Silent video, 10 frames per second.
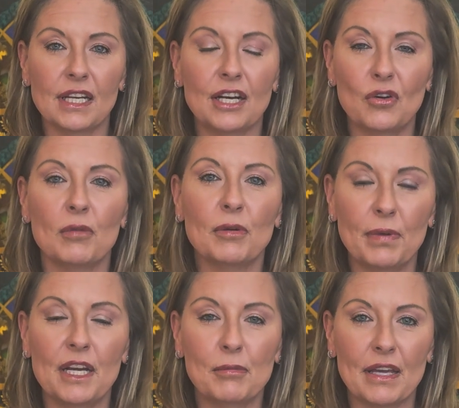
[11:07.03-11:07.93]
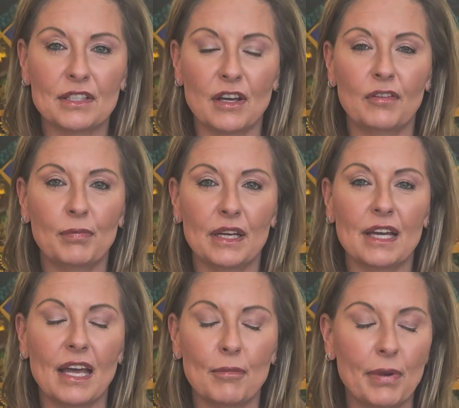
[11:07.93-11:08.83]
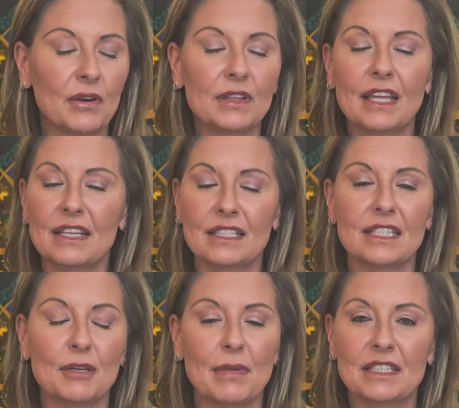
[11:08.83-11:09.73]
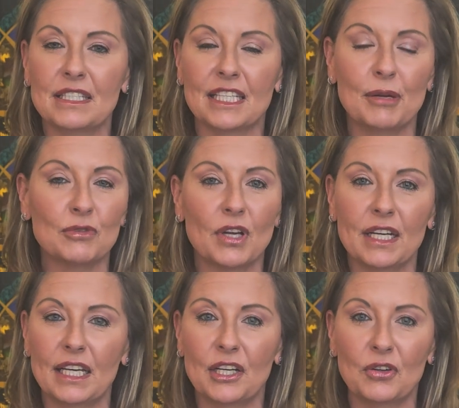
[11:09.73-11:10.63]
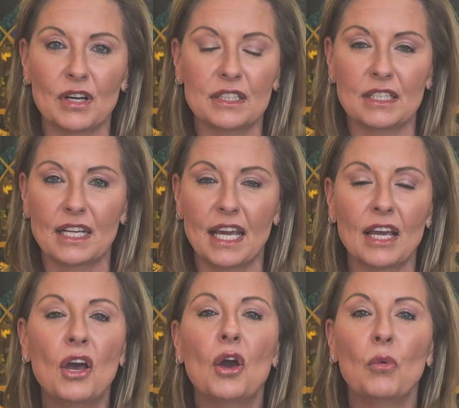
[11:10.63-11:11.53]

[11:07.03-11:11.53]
And I know I'm repeating myself, but apparently this is the message that I'm trying to get across today.